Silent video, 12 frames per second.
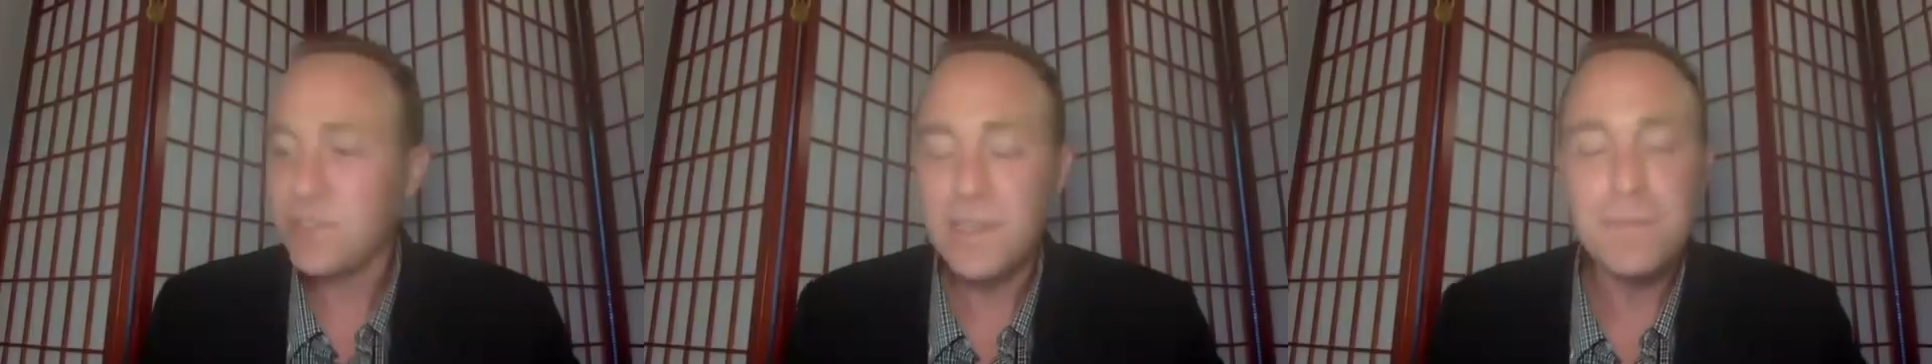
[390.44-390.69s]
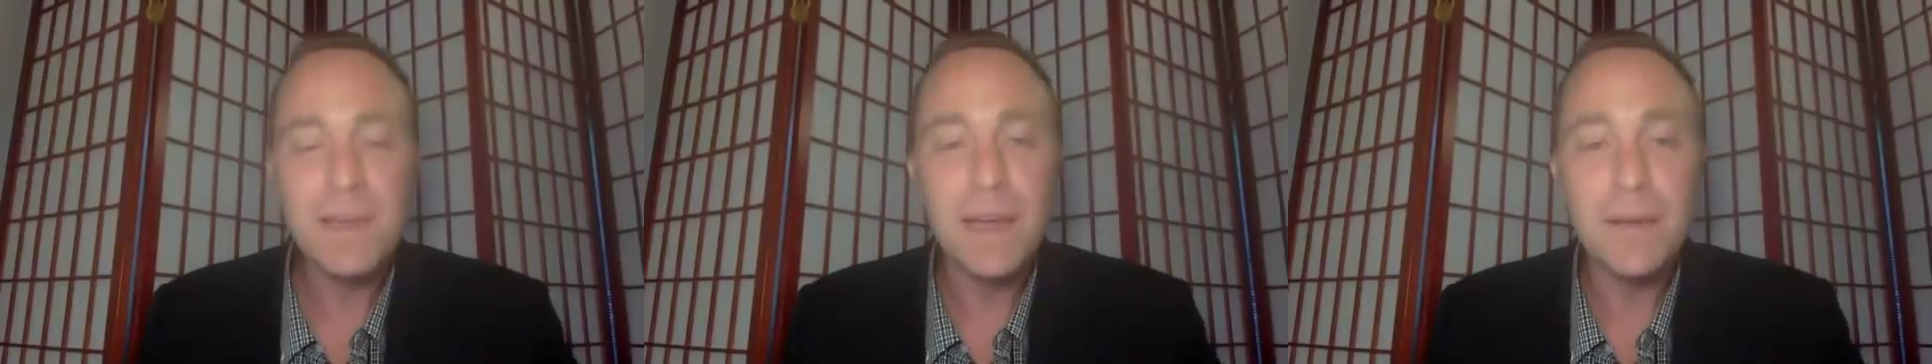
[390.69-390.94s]

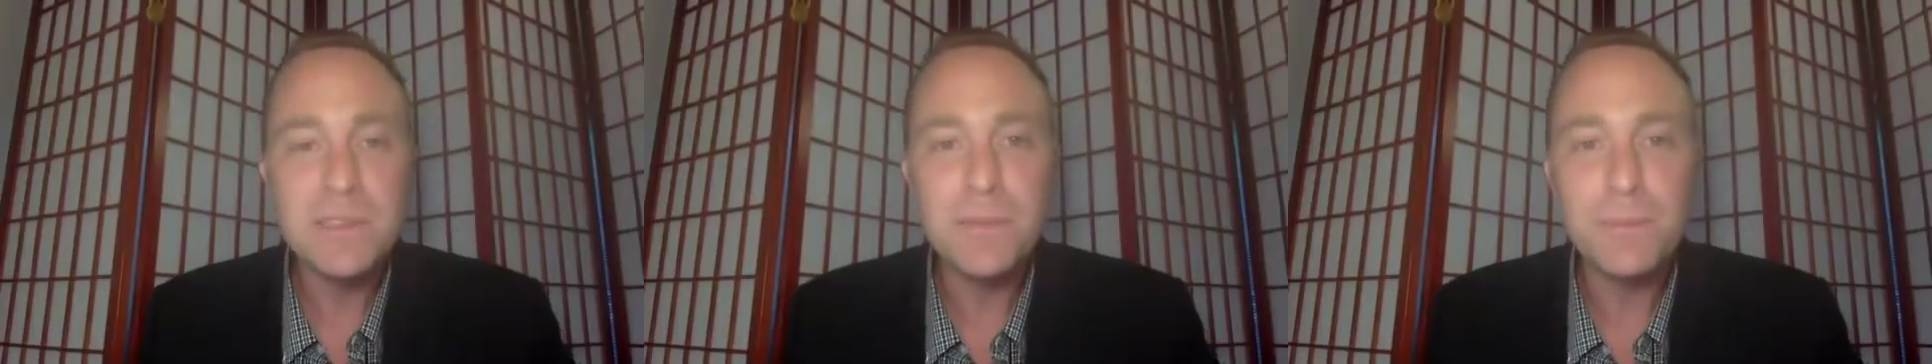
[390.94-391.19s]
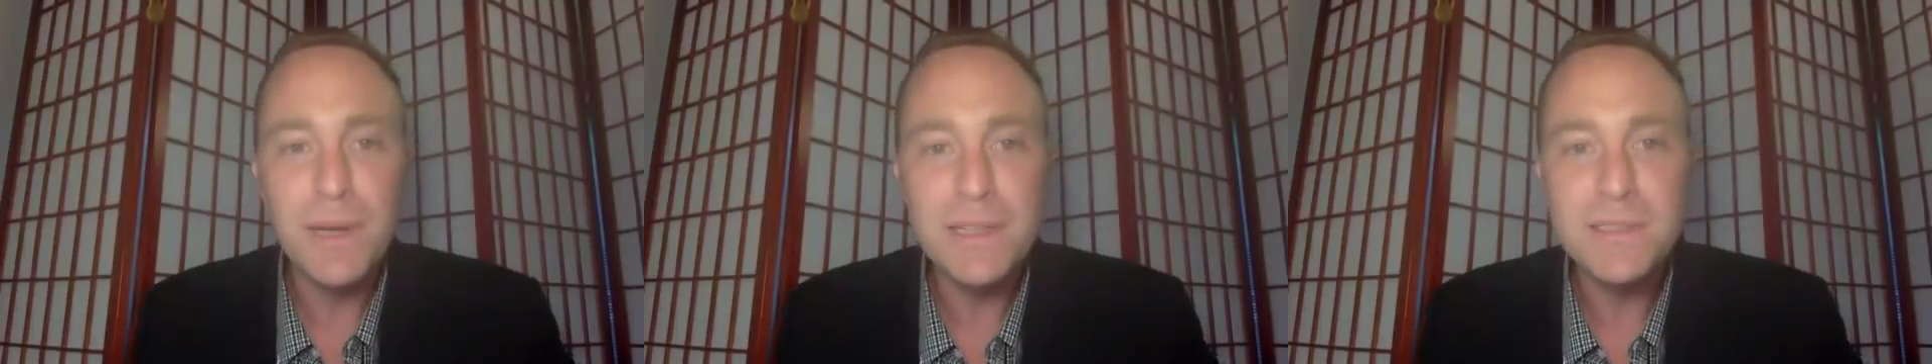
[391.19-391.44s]
something I was
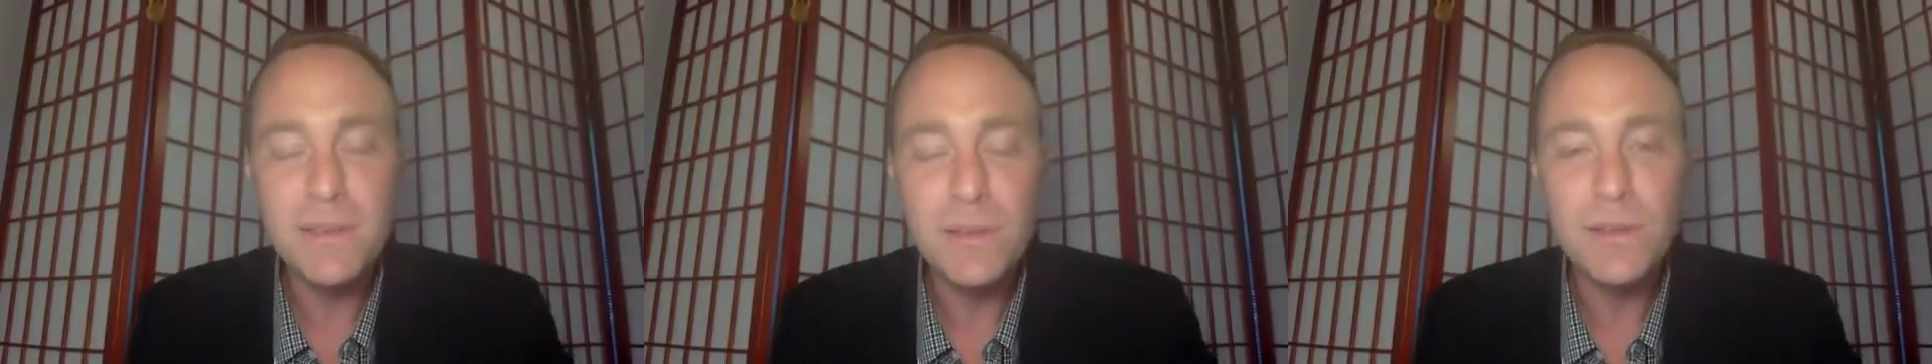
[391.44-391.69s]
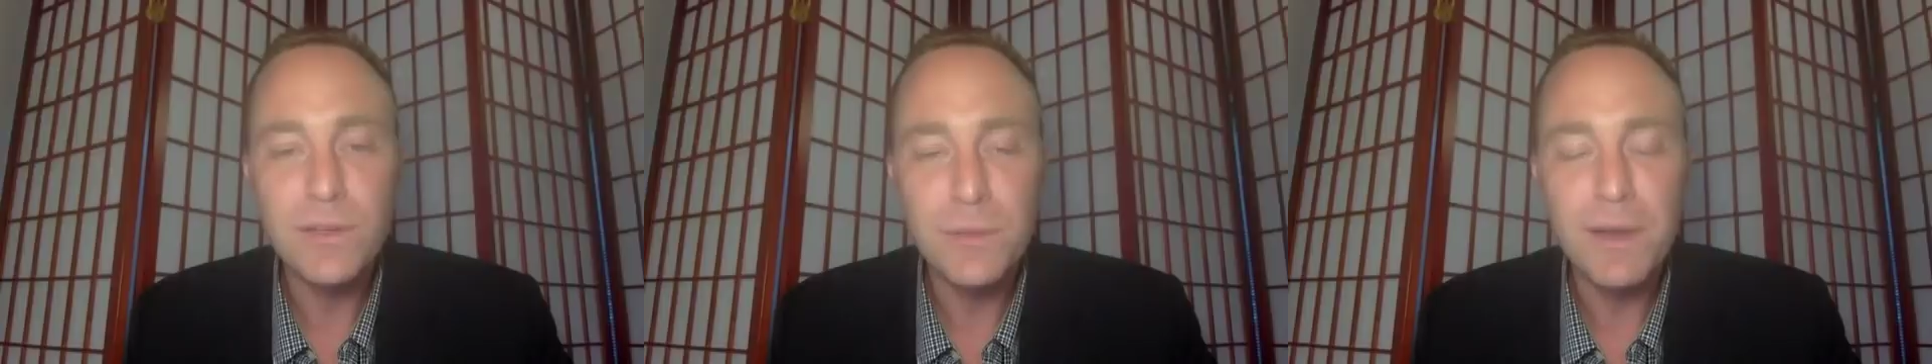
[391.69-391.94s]
surprised to
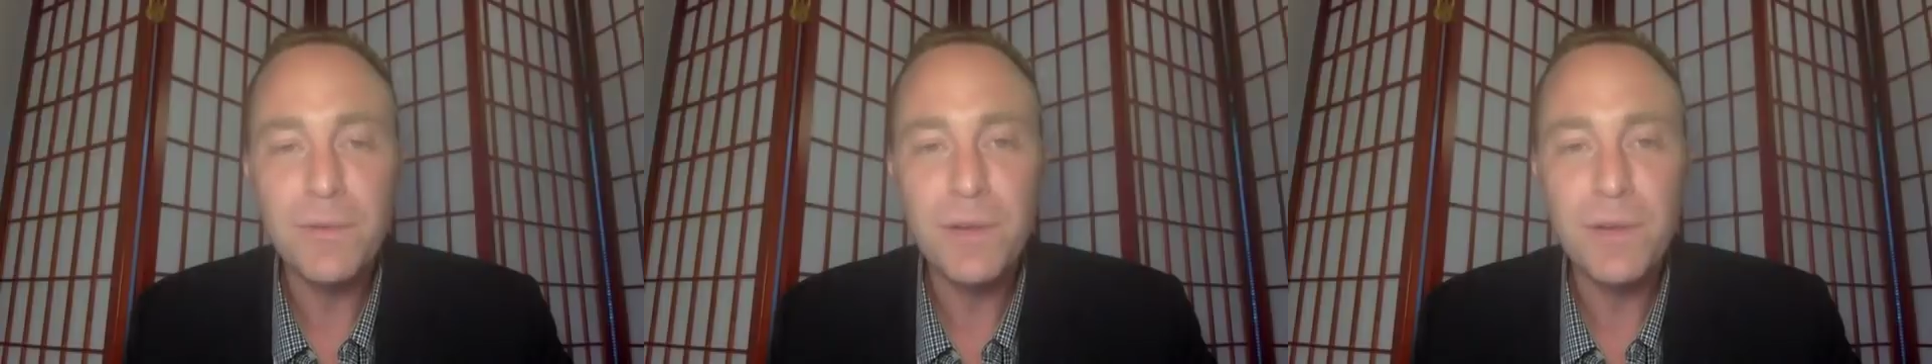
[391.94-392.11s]
learn. You might